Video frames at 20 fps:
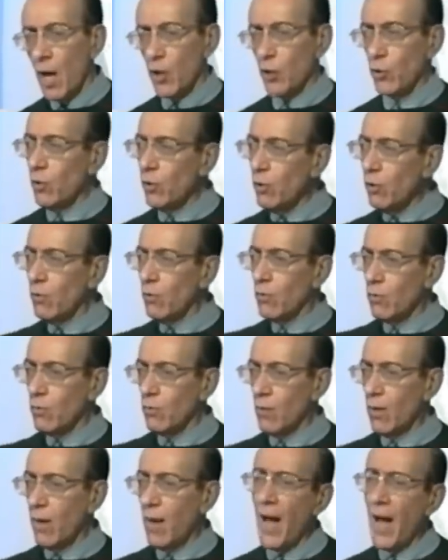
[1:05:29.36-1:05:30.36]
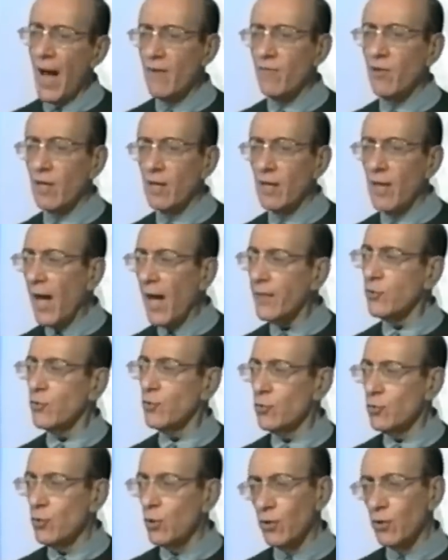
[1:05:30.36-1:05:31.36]
you have a lot
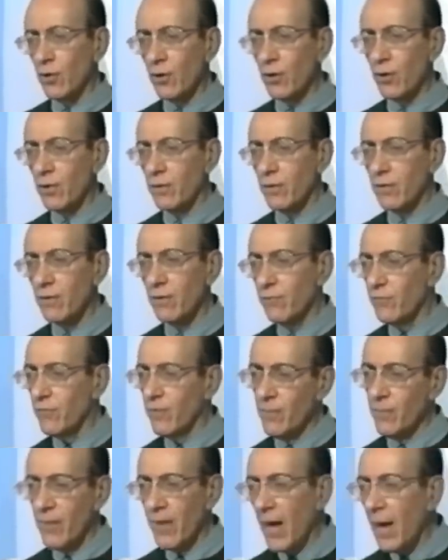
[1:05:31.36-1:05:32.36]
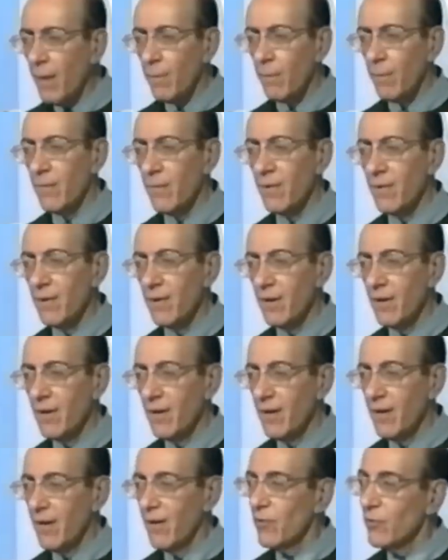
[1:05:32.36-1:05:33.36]
to learn from them.
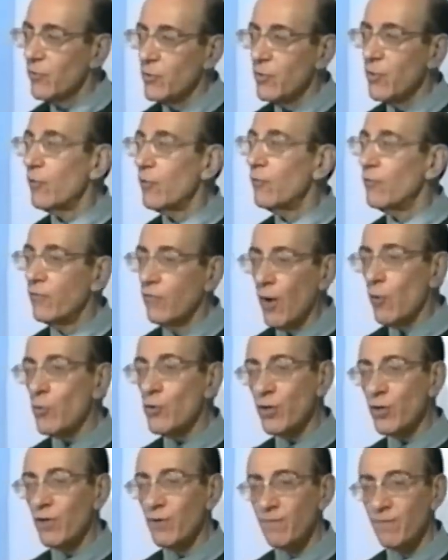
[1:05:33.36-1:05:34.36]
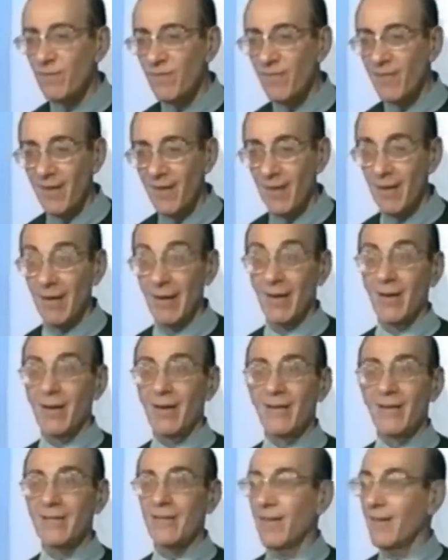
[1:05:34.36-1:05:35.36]
Devotion.
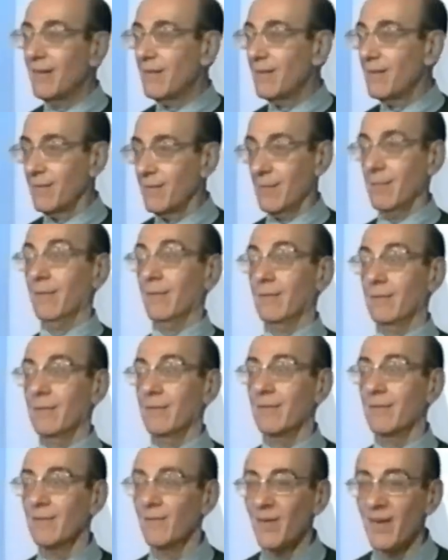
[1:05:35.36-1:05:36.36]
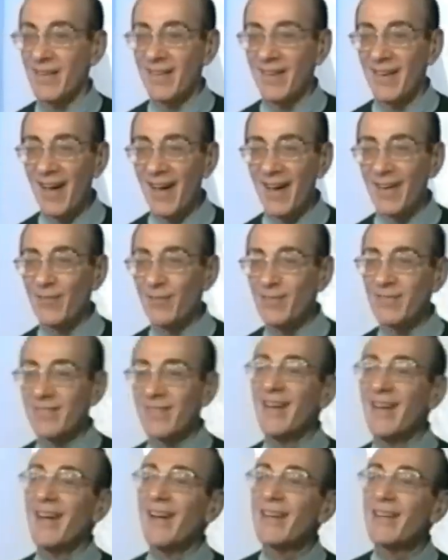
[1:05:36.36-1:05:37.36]
I said, oh my
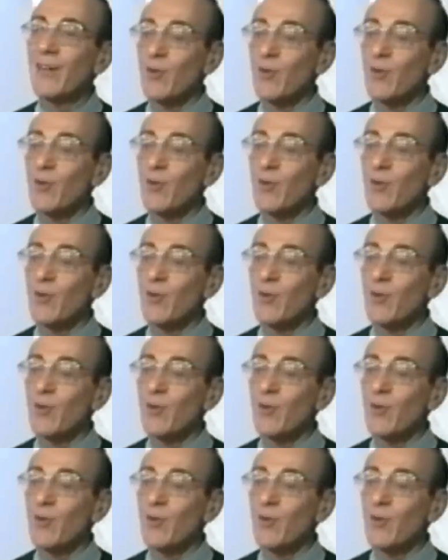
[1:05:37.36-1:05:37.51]
God,